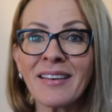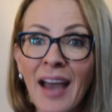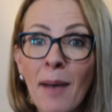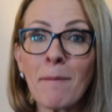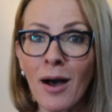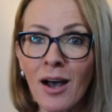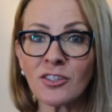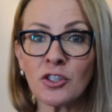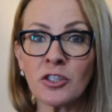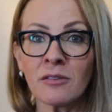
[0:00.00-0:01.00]
not
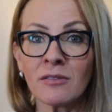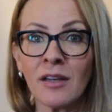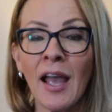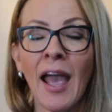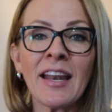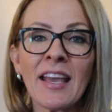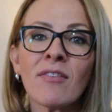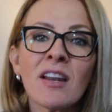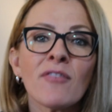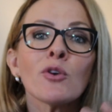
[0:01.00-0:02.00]
much. And
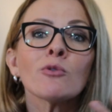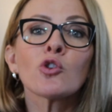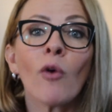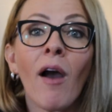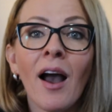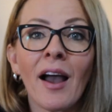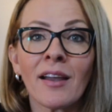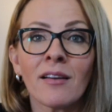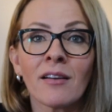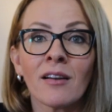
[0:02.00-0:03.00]
even if you
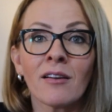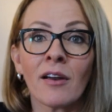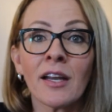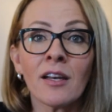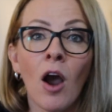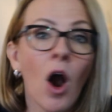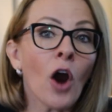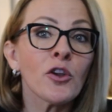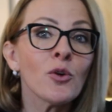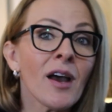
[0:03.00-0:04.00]
try, right,
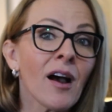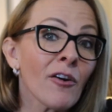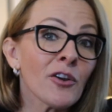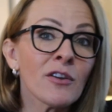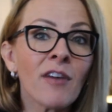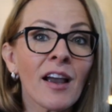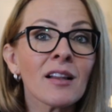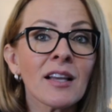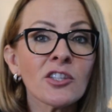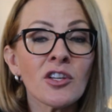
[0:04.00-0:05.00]
are you not, are you in
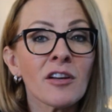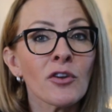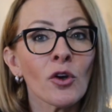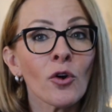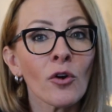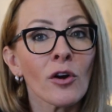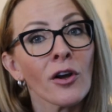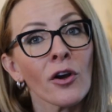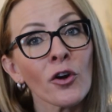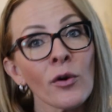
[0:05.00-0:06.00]
violation of your
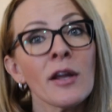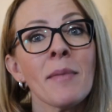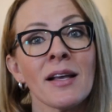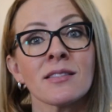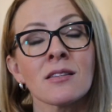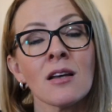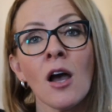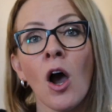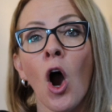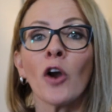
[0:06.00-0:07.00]
uh, agreements?
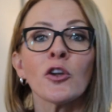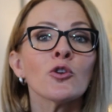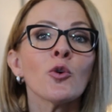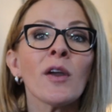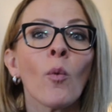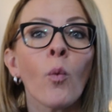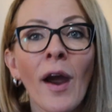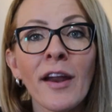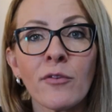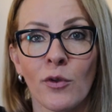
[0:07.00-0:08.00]
are you doing
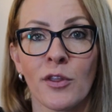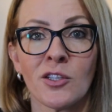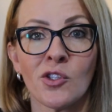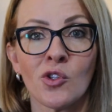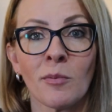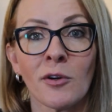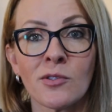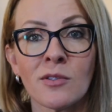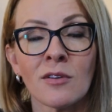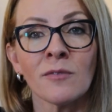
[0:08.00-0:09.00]
right for the
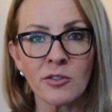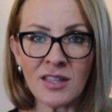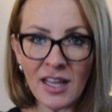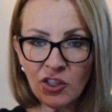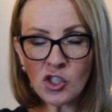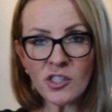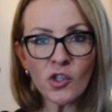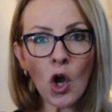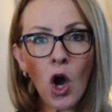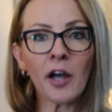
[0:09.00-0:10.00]
consumers? Let's
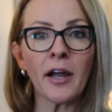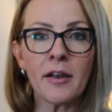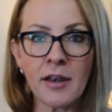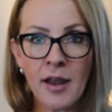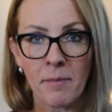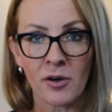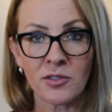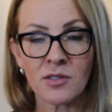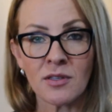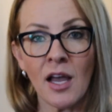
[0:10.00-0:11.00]
just talk numbers.